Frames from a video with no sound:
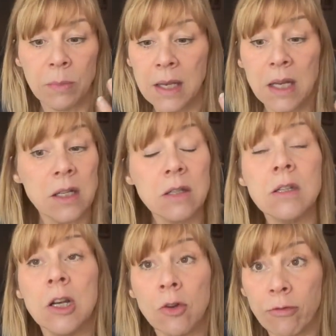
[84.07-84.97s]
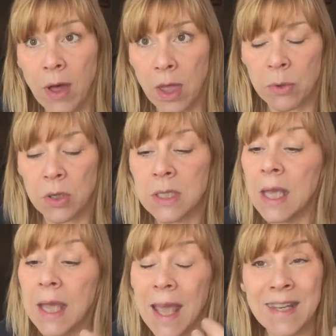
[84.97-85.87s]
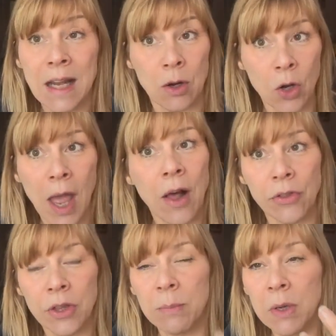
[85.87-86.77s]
that they just look vibrant and they look healthy,